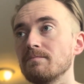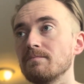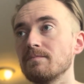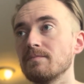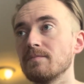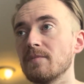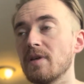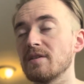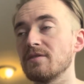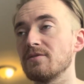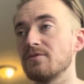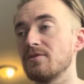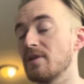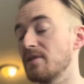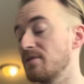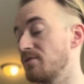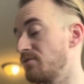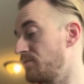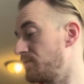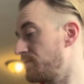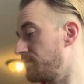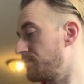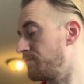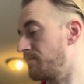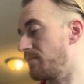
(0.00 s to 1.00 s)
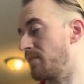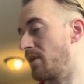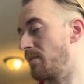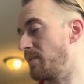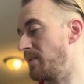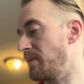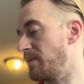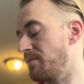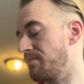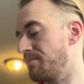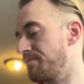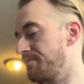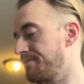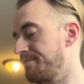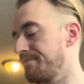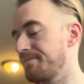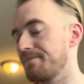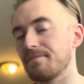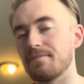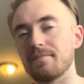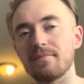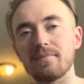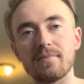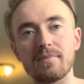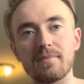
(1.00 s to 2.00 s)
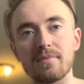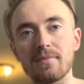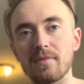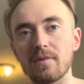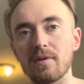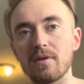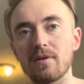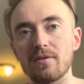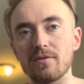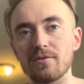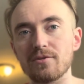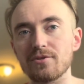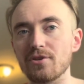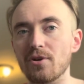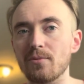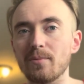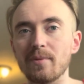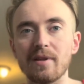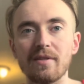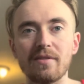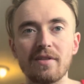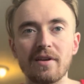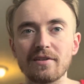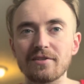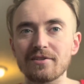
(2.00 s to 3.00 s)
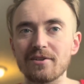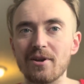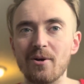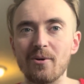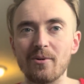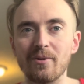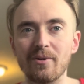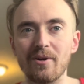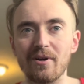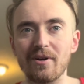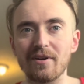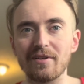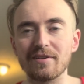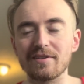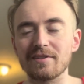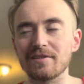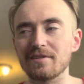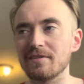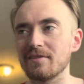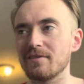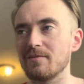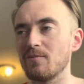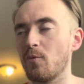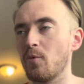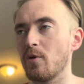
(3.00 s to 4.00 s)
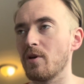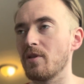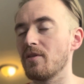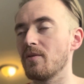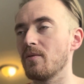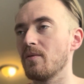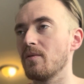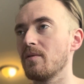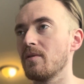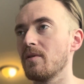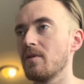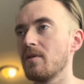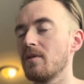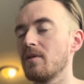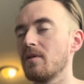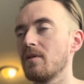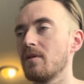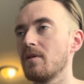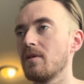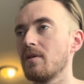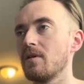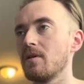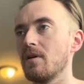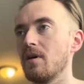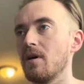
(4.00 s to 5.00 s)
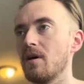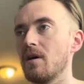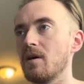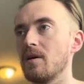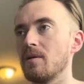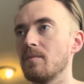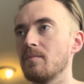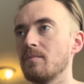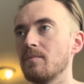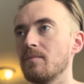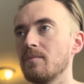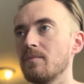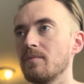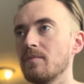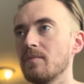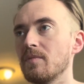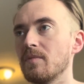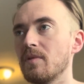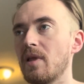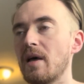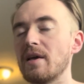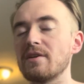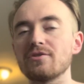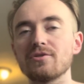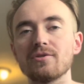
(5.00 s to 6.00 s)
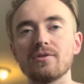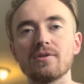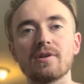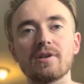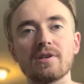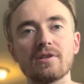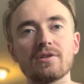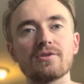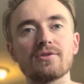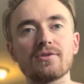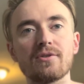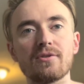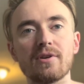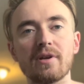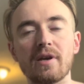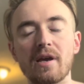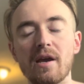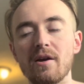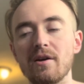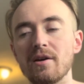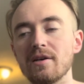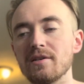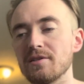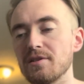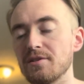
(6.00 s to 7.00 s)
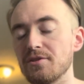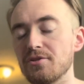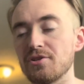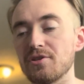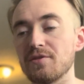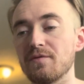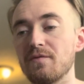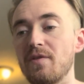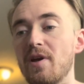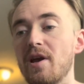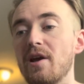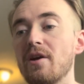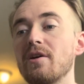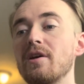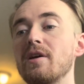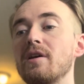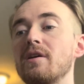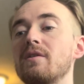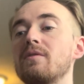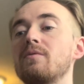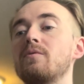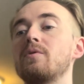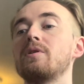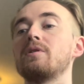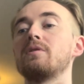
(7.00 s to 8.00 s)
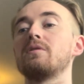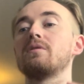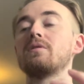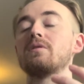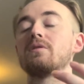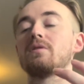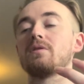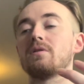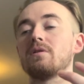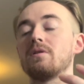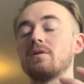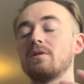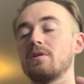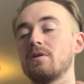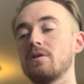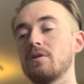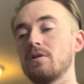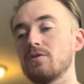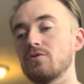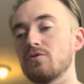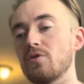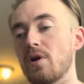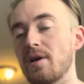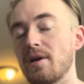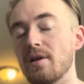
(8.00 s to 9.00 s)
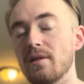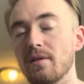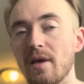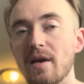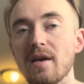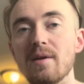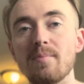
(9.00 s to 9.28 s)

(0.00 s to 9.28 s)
that's just, there's so many things going on. It's one of the lesser concerning areas. It's just when trying to lay